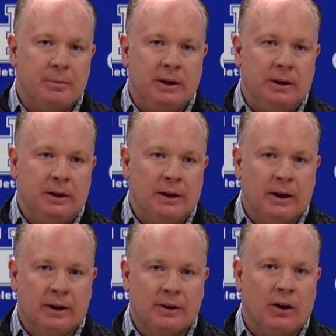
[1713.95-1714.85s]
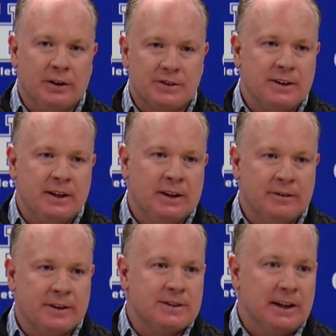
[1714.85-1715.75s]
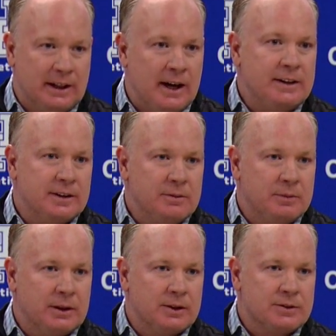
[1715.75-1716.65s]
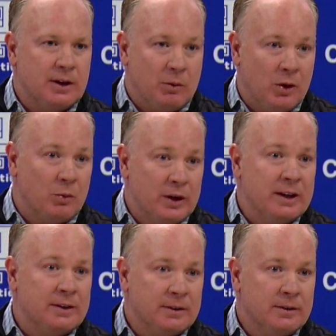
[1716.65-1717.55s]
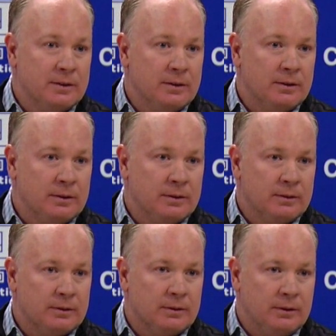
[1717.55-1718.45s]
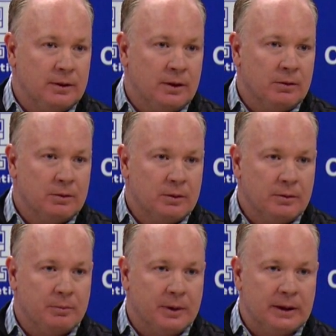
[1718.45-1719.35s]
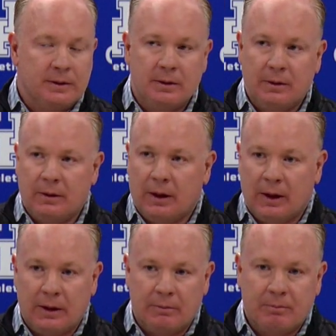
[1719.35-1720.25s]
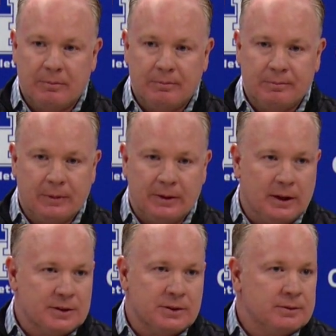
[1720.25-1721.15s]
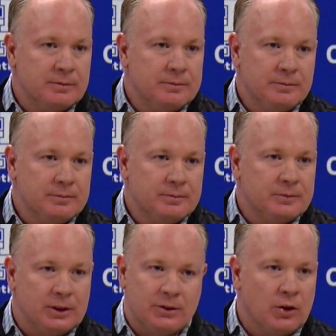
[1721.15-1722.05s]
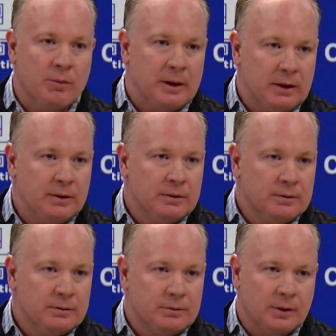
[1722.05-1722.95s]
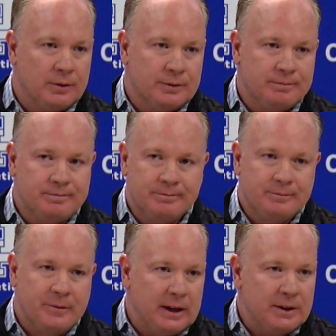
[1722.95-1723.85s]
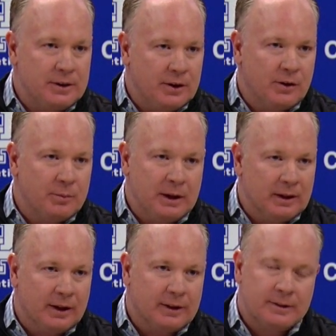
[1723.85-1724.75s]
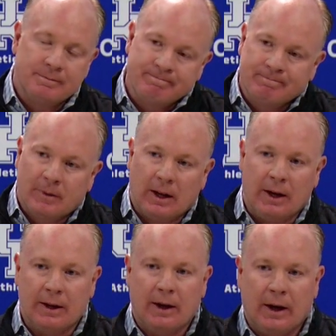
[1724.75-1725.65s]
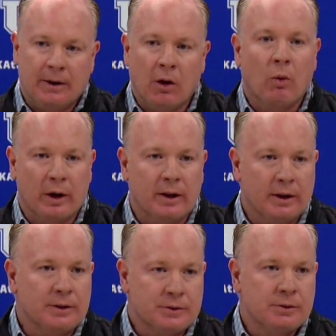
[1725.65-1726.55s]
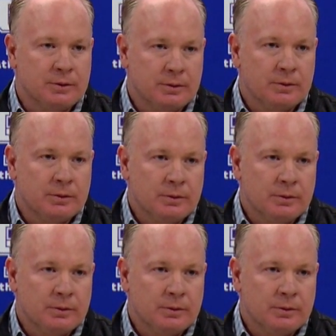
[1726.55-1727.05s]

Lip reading: I'd be condescending if I said I liked it, because I want to win, you know, but it doesn't deter me or fate, you know what I mean? Like, I know what it is.